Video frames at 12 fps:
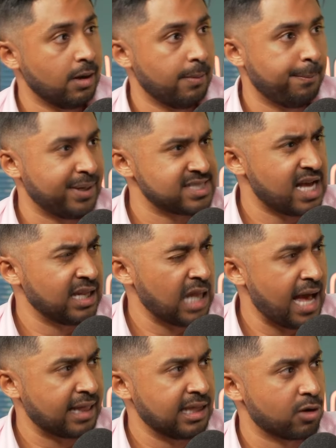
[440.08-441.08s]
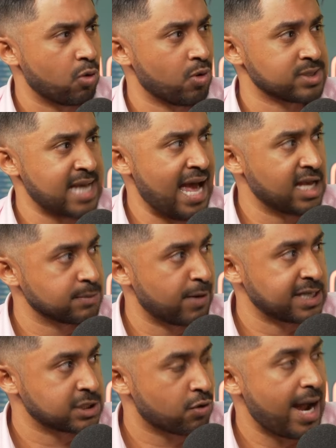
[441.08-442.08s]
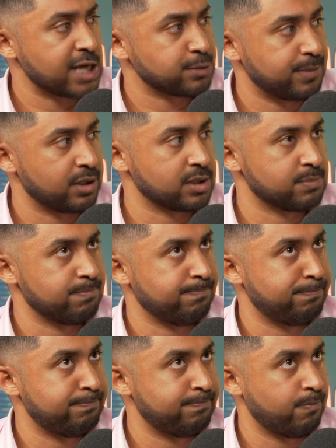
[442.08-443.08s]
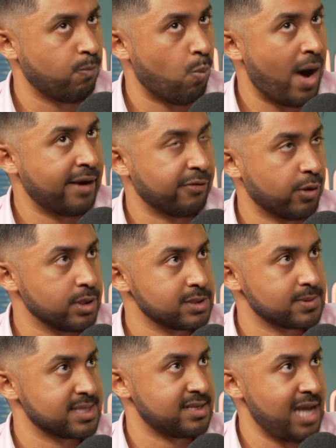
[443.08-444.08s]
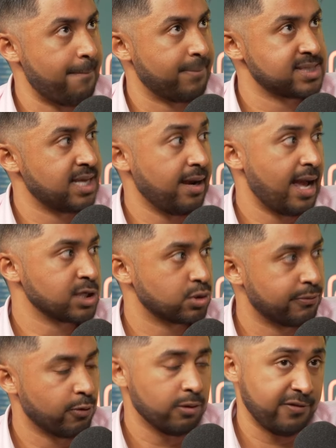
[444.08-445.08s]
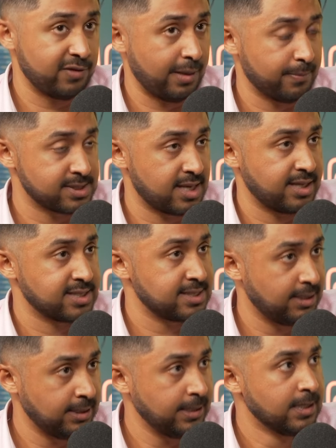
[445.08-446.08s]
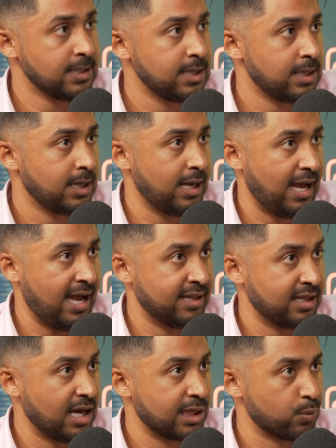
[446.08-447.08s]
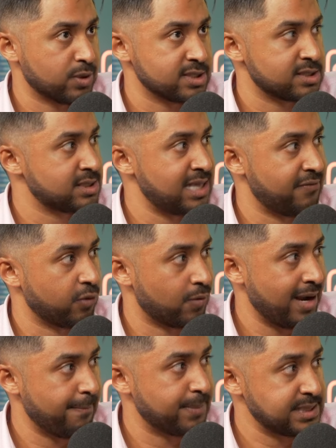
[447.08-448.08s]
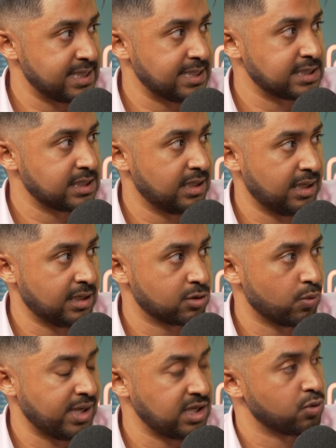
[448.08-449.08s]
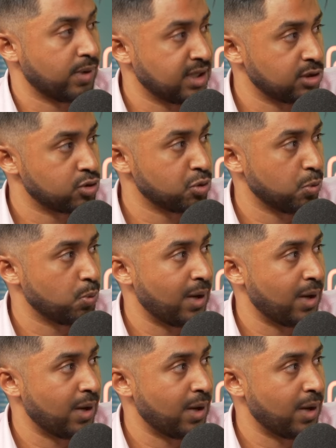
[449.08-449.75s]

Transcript: But it's unlikely to cause a house price crash because one of those was a 10% national fall, 15% in Sydney, and the other was 7 or 8% in 2022,